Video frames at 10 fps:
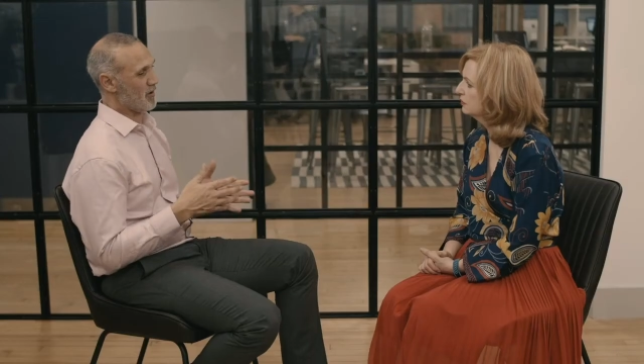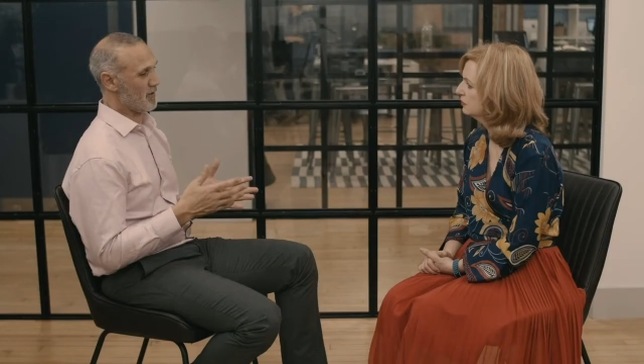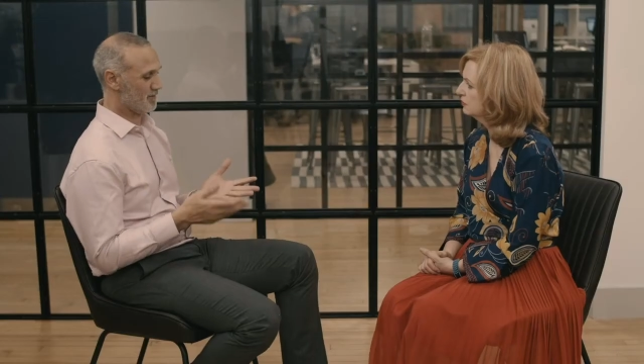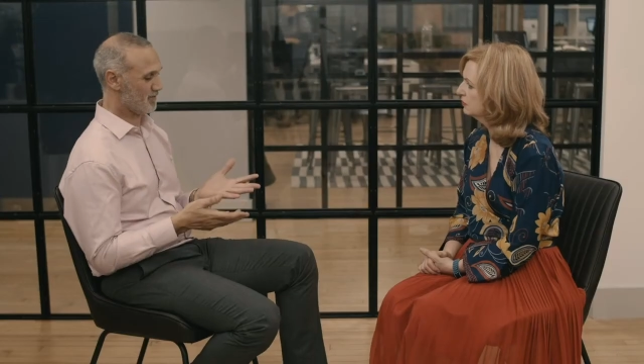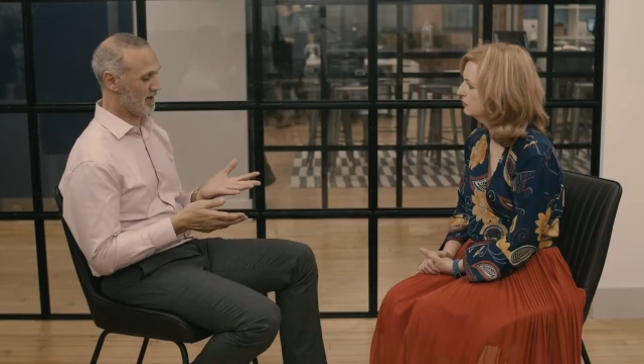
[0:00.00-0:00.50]

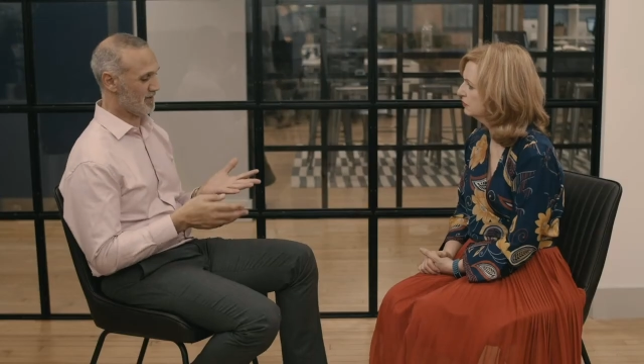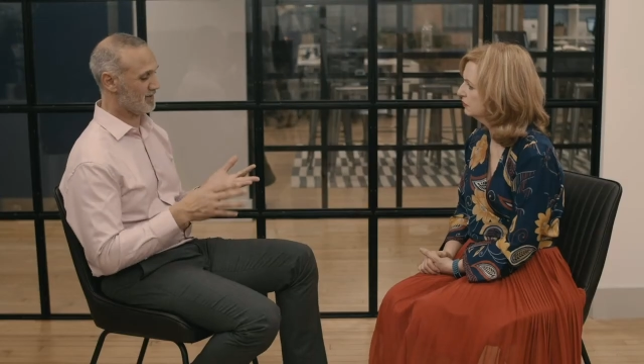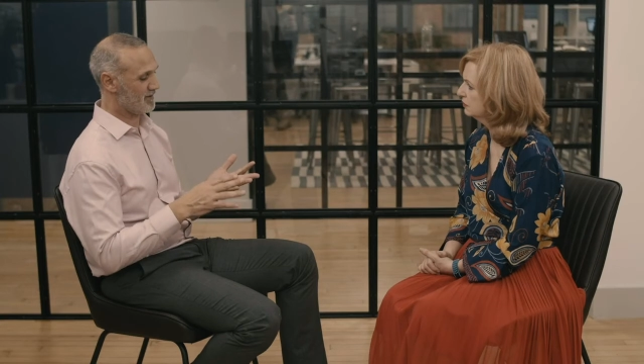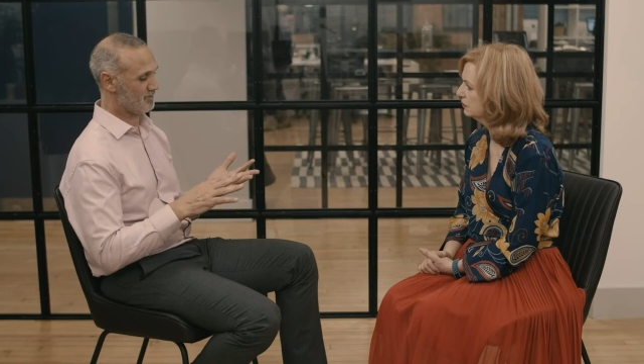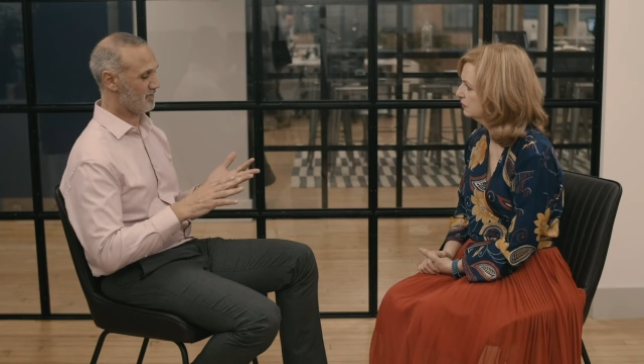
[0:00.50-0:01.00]
know,
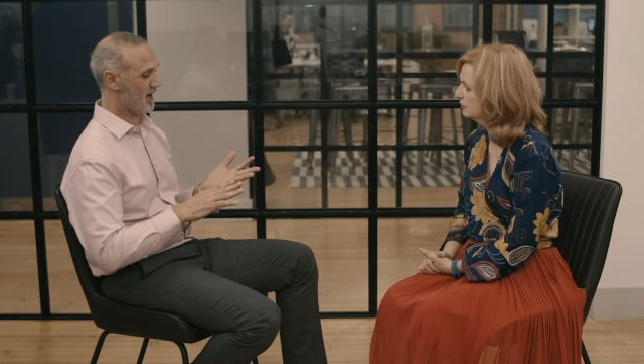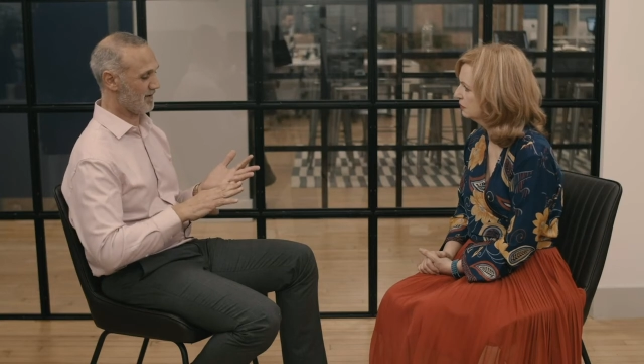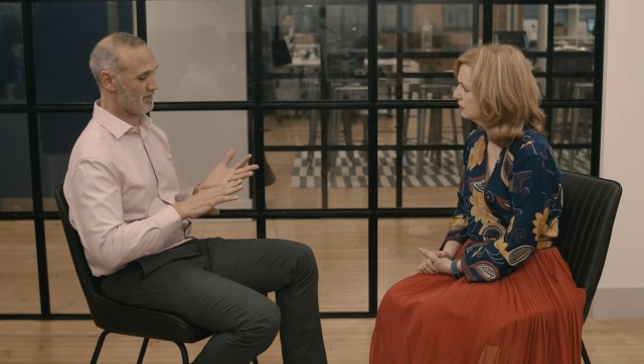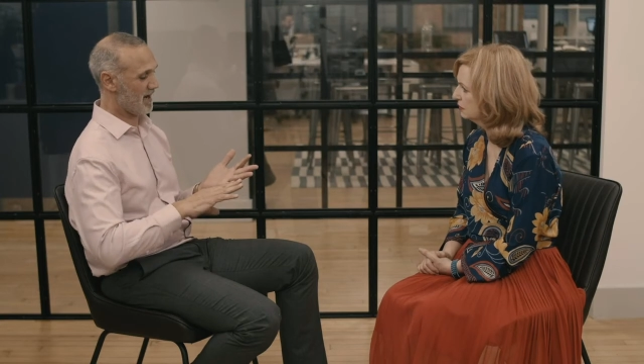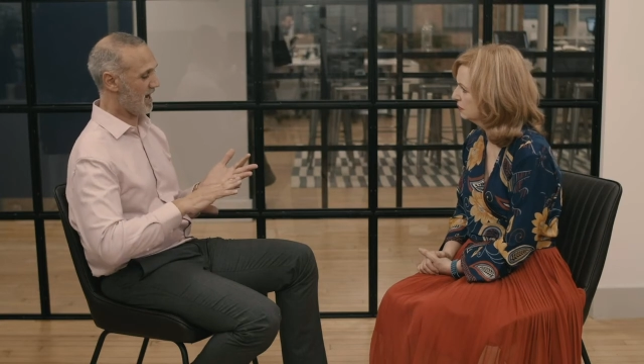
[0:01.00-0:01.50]
and
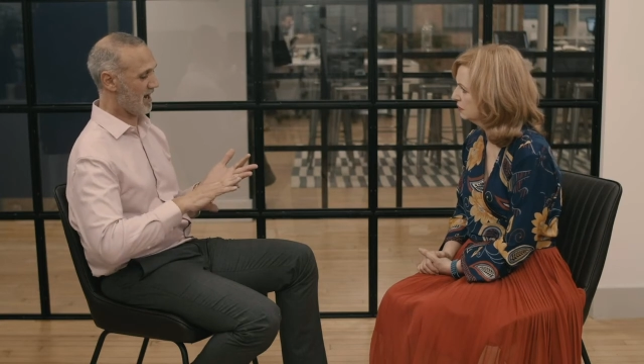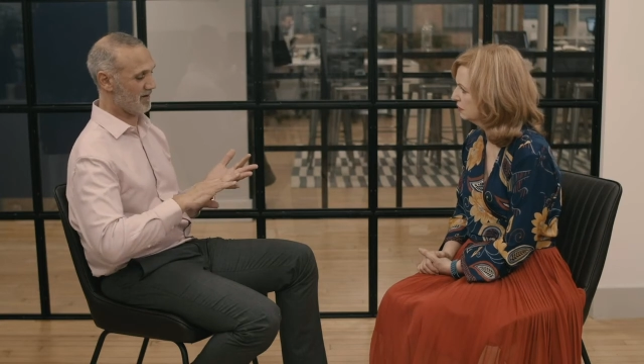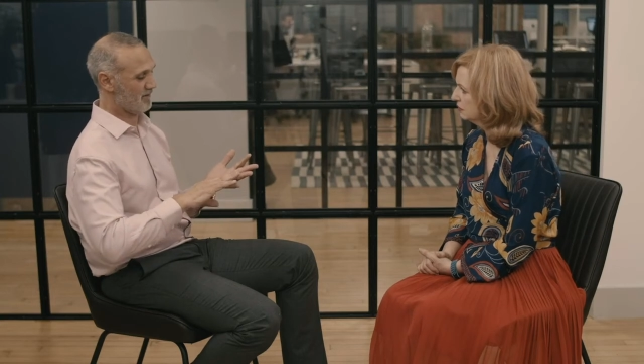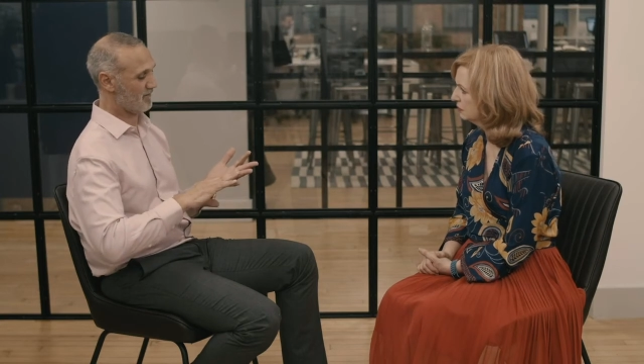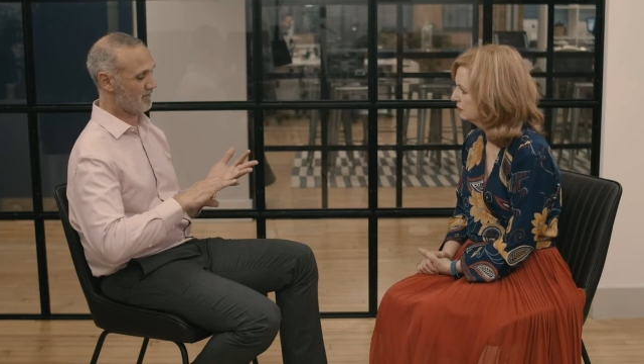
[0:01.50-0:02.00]
I
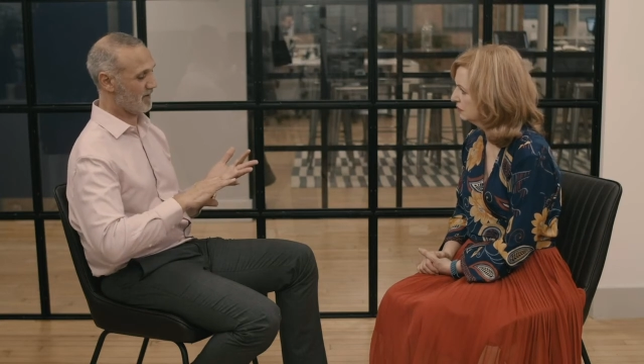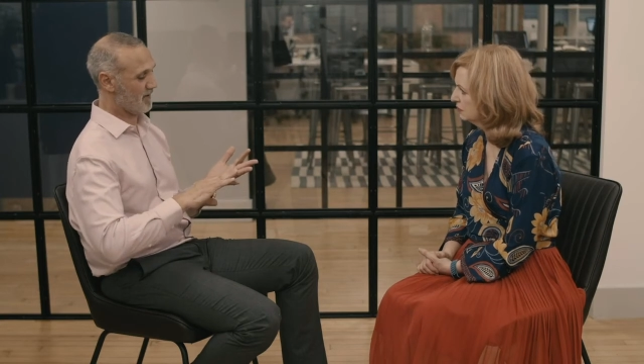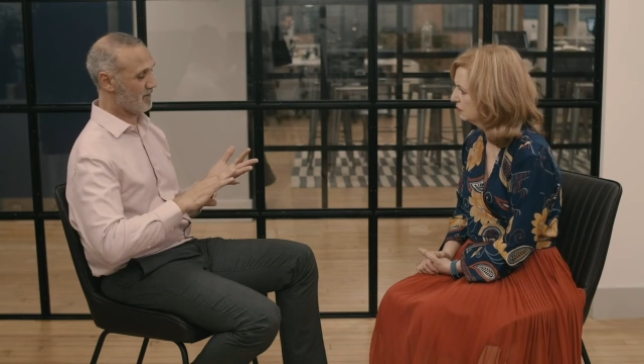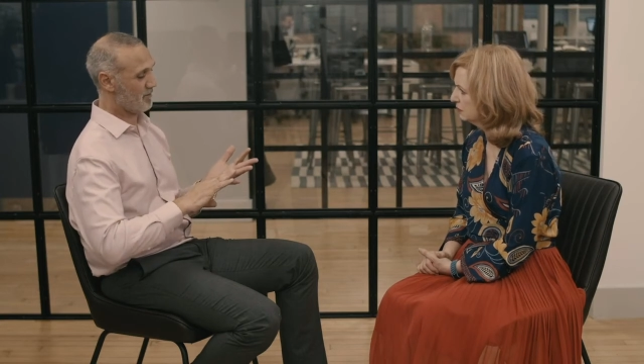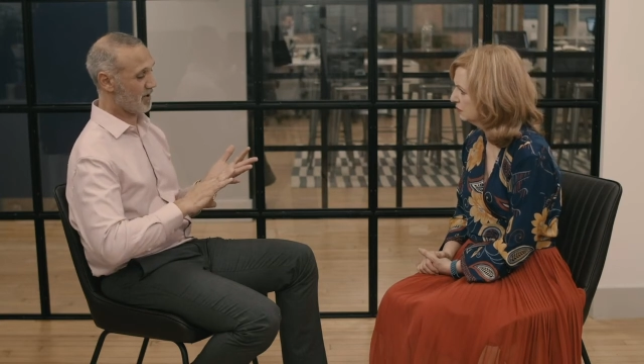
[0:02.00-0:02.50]
have
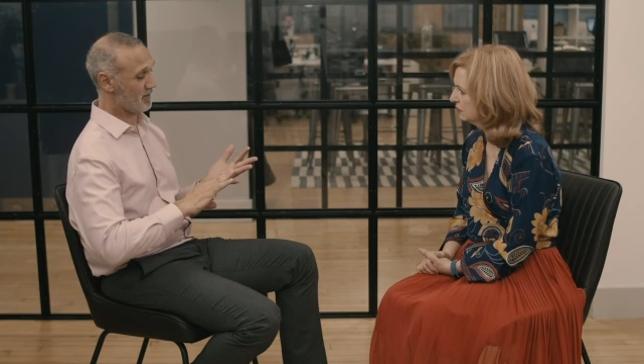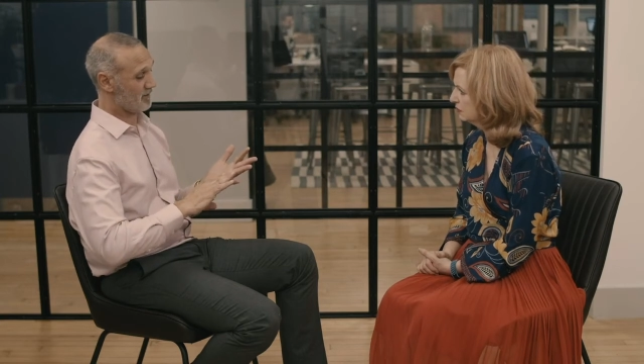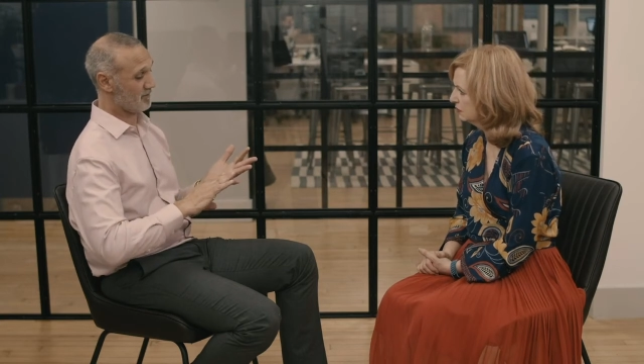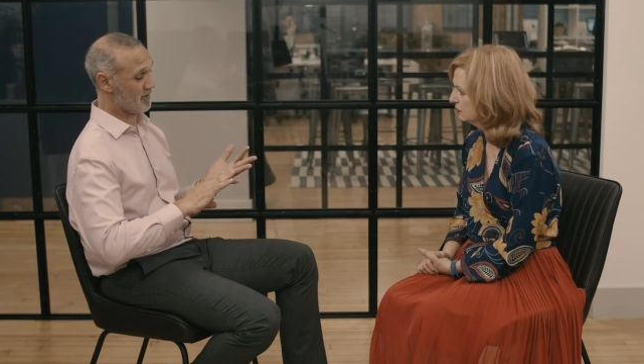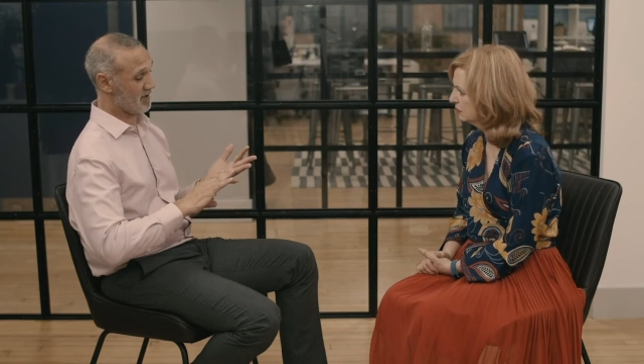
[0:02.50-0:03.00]

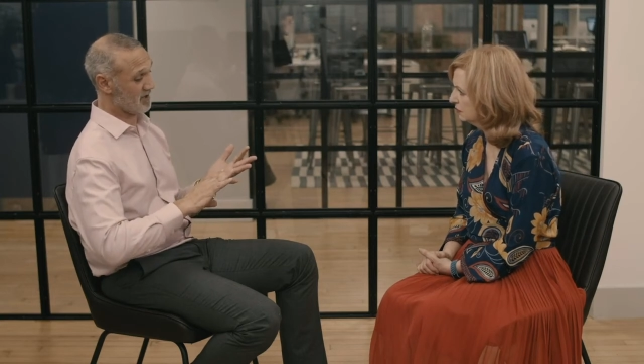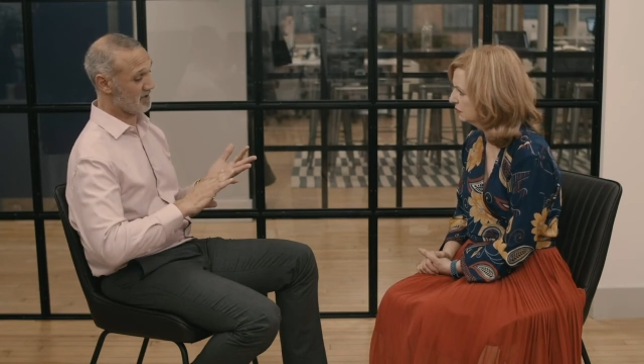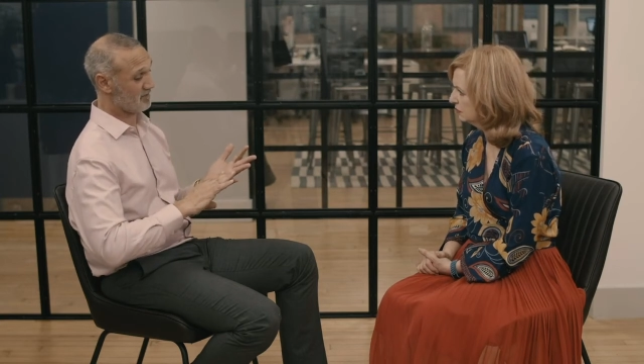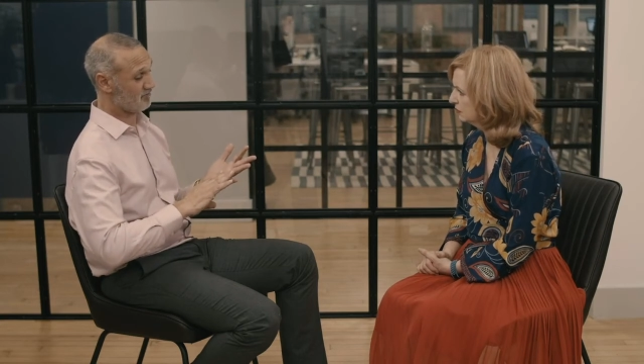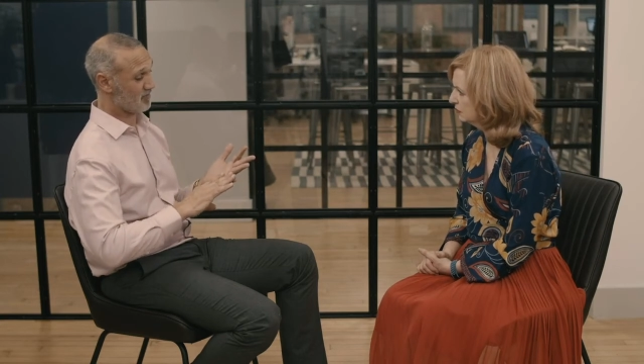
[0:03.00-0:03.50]
part of me
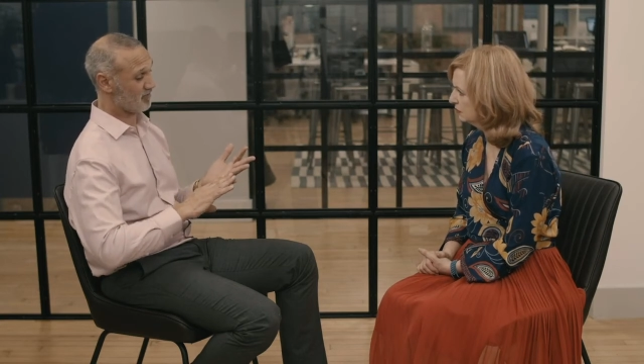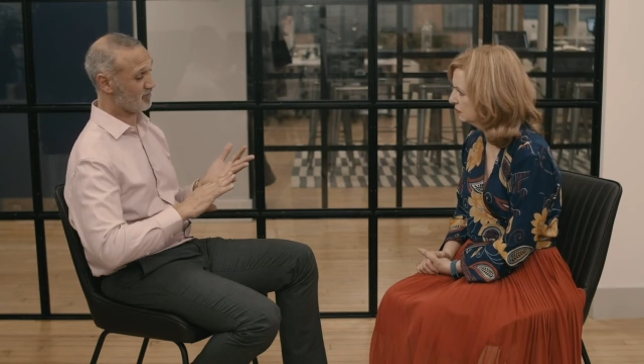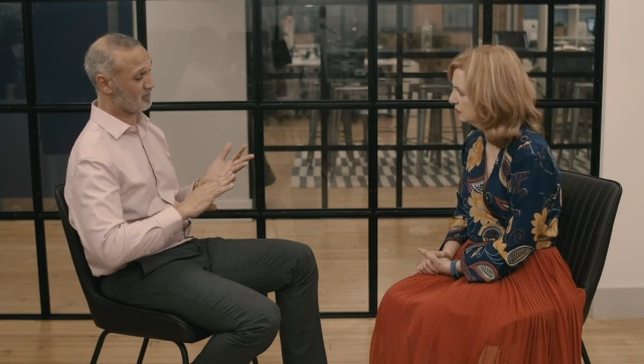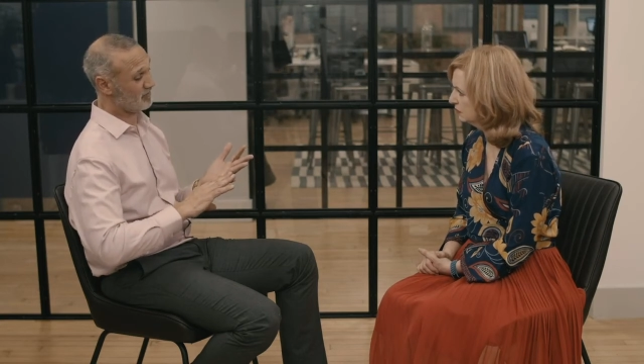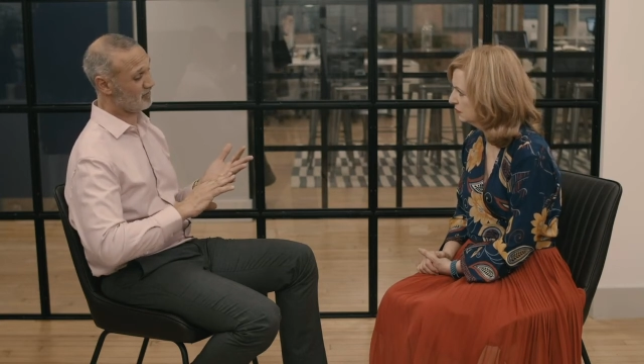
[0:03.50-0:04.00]
is
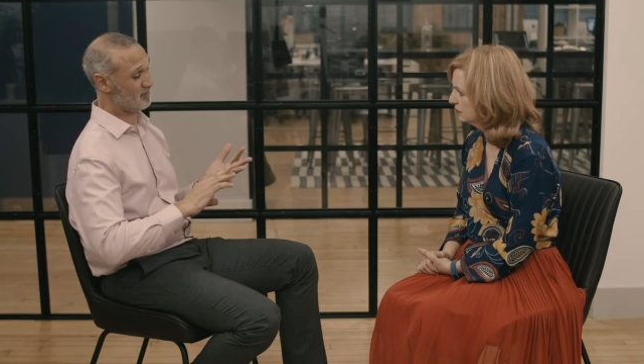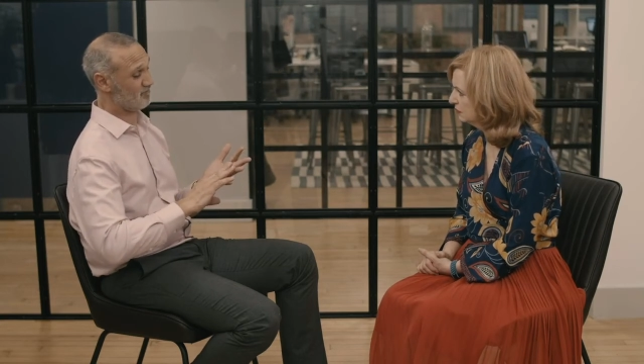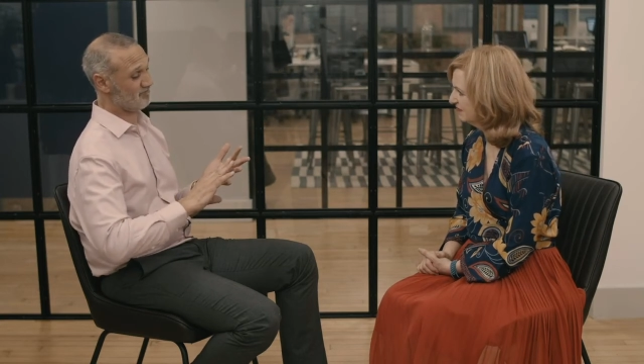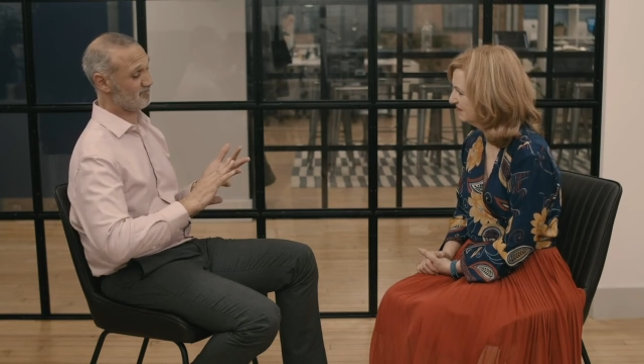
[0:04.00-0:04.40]
Scottish,